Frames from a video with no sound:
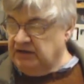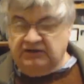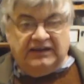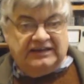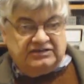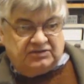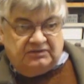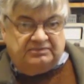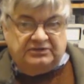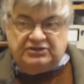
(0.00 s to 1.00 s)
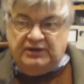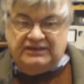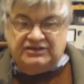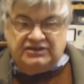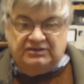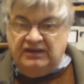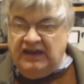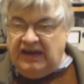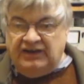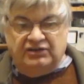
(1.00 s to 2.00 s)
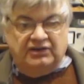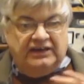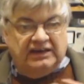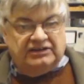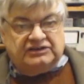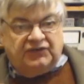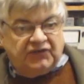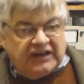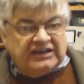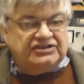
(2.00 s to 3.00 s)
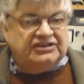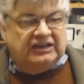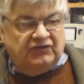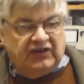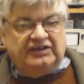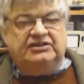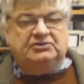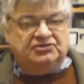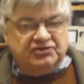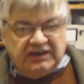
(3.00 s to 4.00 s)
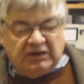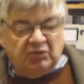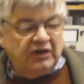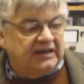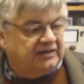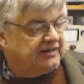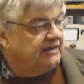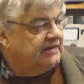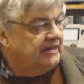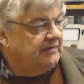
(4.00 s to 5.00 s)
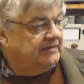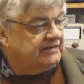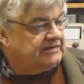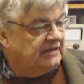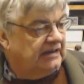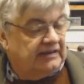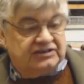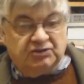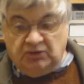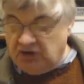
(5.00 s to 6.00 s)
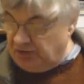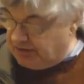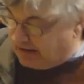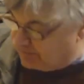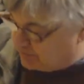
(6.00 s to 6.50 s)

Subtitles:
You get it sort of between the two, and you could hear this phasing effect. It was really weird, but that's all gone now.